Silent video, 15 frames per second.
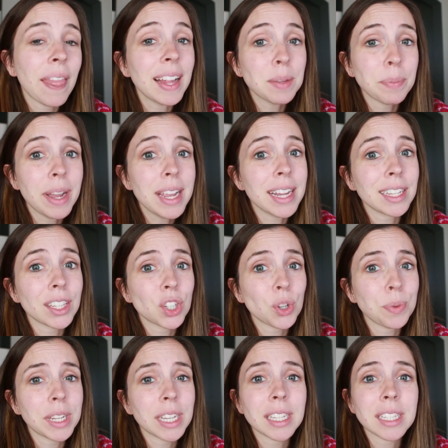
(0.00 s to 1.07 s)
That's my
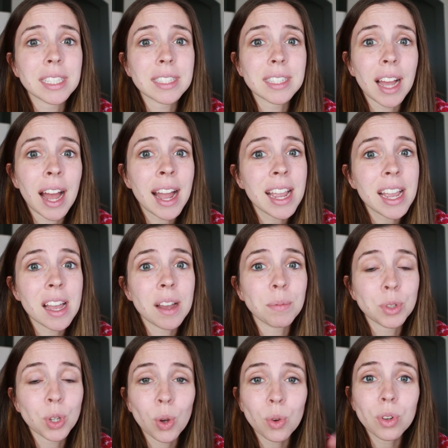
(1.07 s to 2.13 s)
answer because I
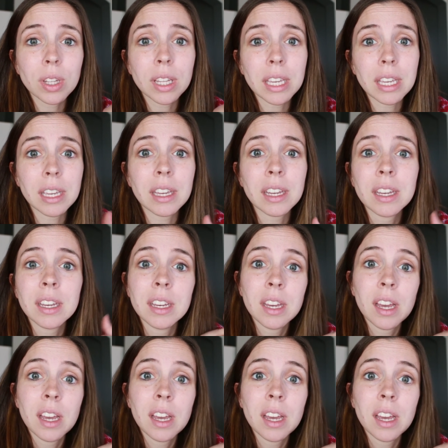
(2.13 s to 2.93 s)
am totally